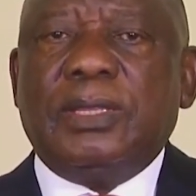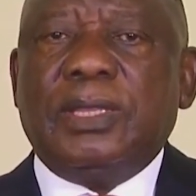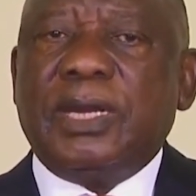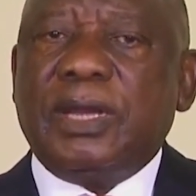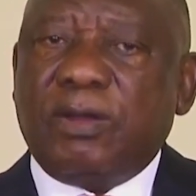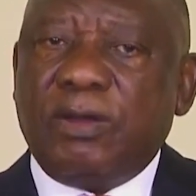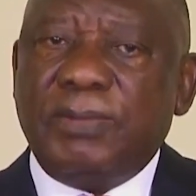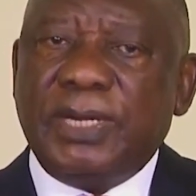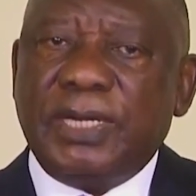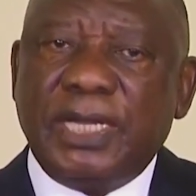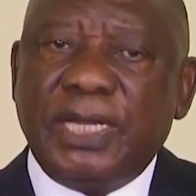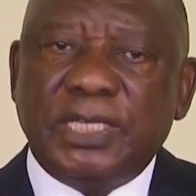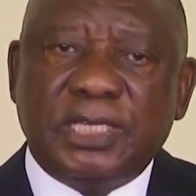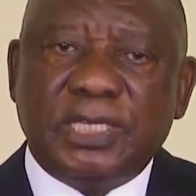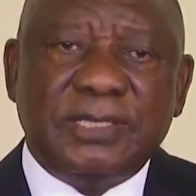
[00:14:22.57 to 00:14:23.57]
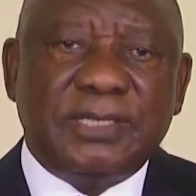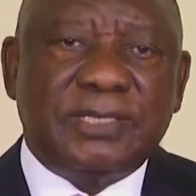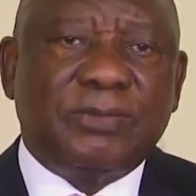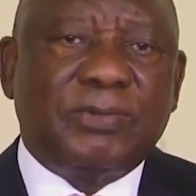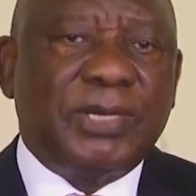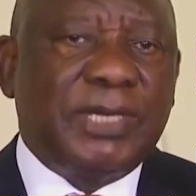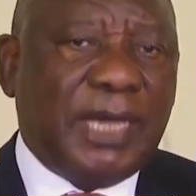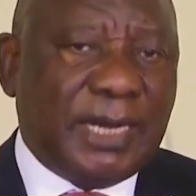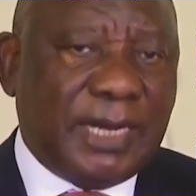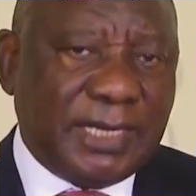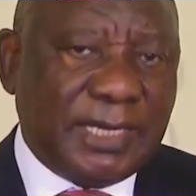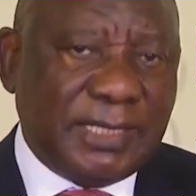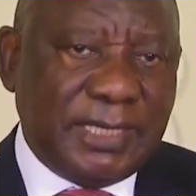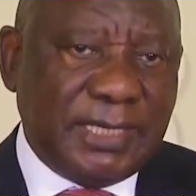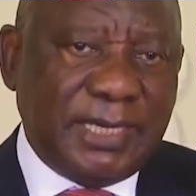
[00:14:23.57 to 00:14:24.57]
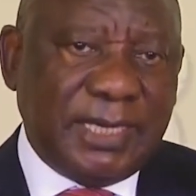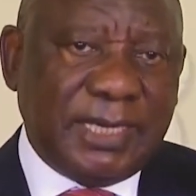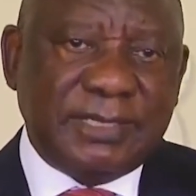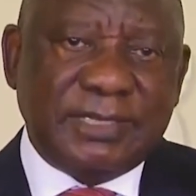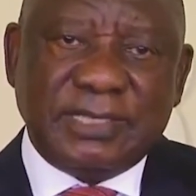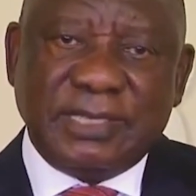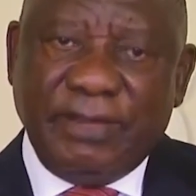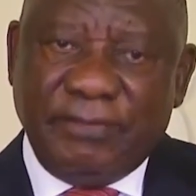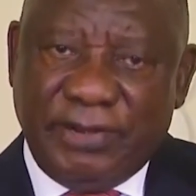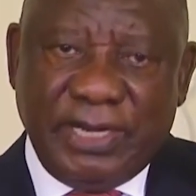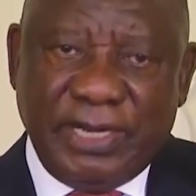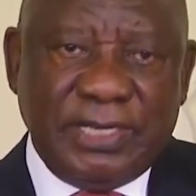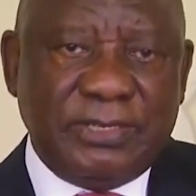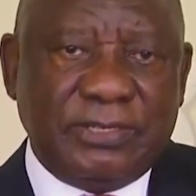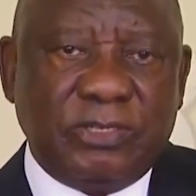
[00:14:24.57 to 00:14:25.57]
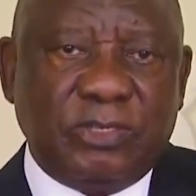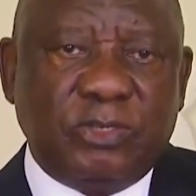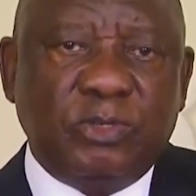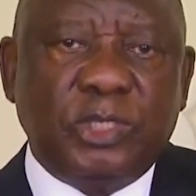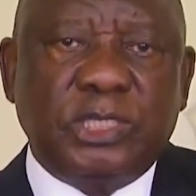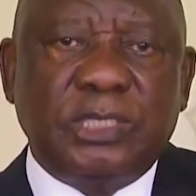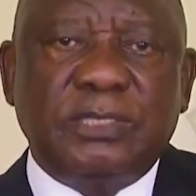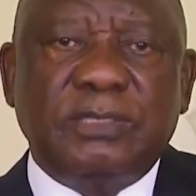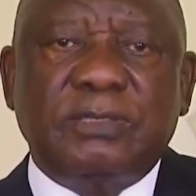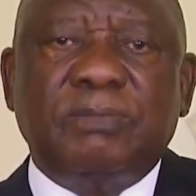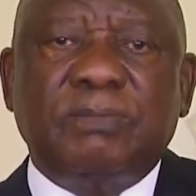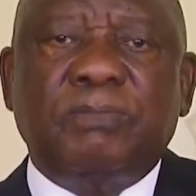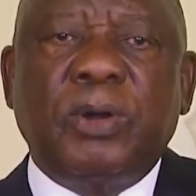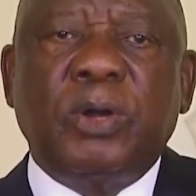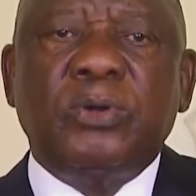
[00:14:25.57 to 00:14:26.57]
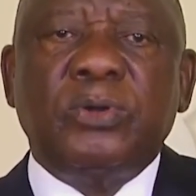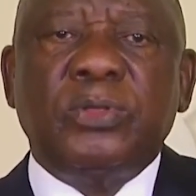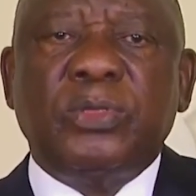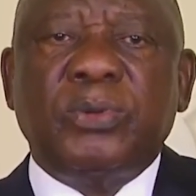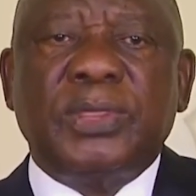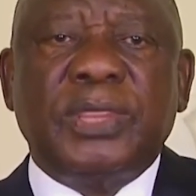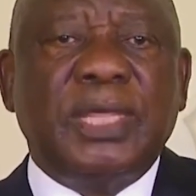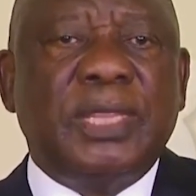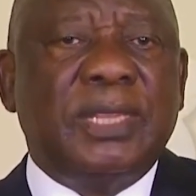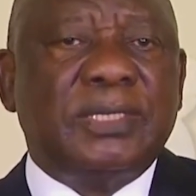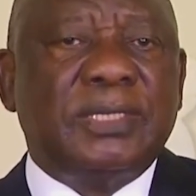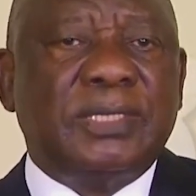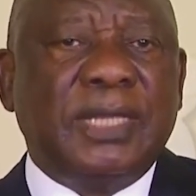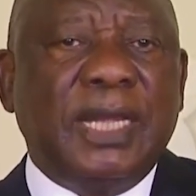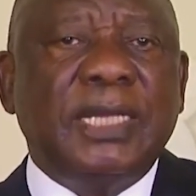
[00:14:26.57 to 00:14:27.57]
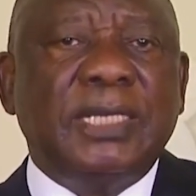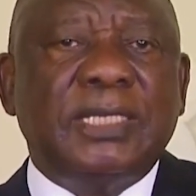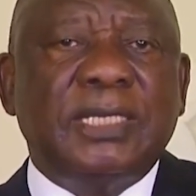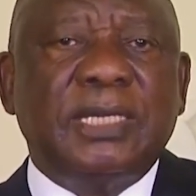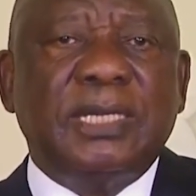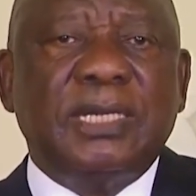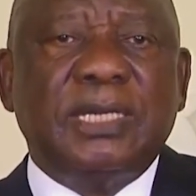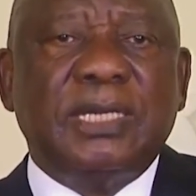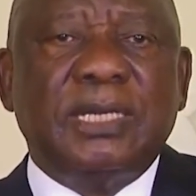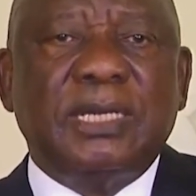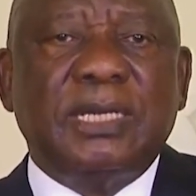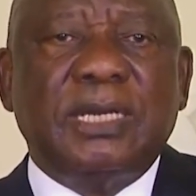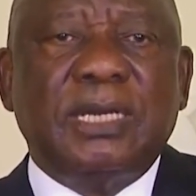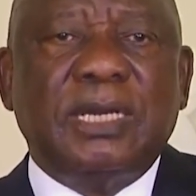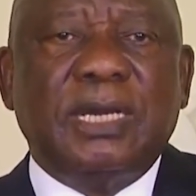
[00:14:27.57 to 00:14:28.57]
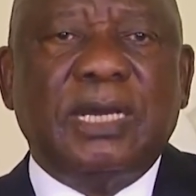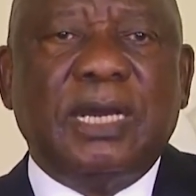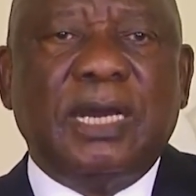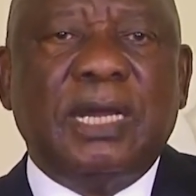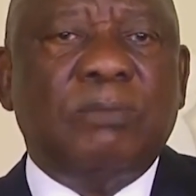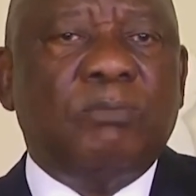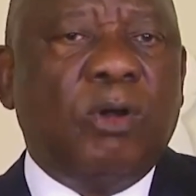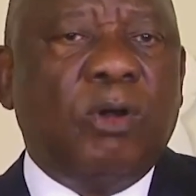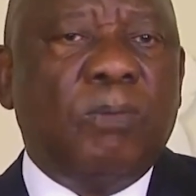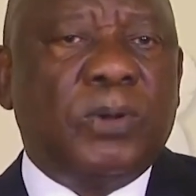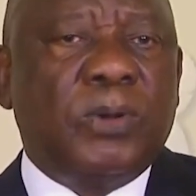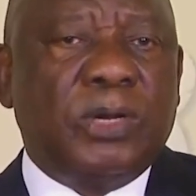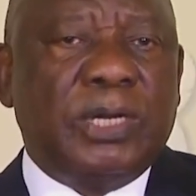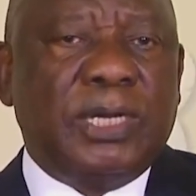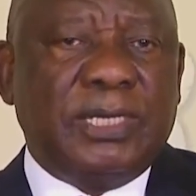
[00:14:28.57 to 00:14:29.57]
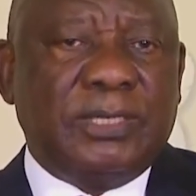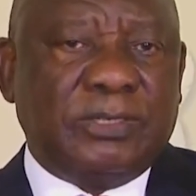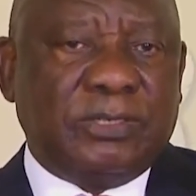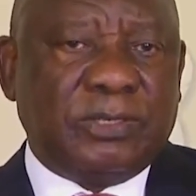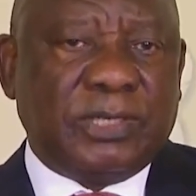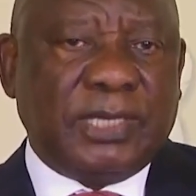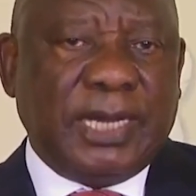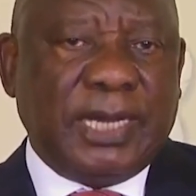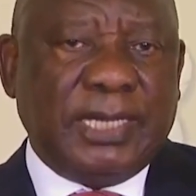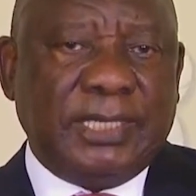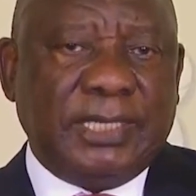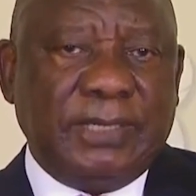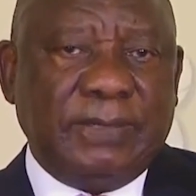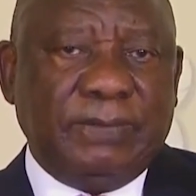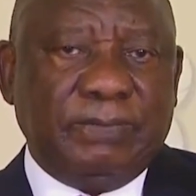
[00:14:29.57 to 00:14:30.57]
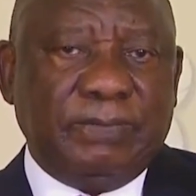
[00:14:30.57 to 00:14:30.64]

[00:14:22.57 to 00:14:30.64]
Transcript: The recommendations were directed at several institutions, both within the state and more broadly in society.